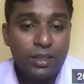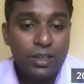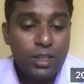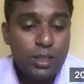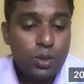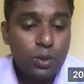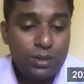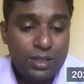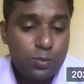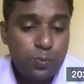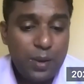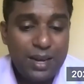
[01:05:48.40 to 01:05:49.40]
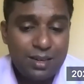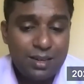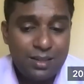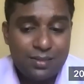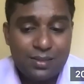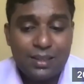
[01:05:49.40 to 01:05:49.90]
So this patient
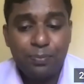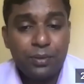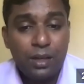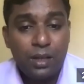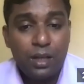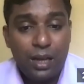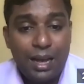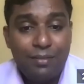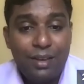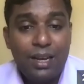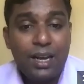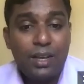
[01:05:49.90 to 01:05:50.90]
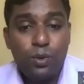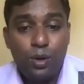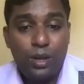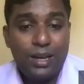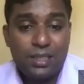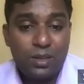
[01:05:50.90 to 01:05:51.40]
is um, having
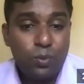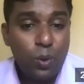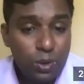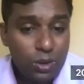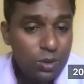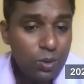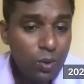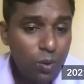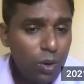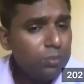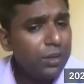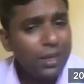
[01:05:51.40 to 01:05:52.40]
IUD and she wanted to go home.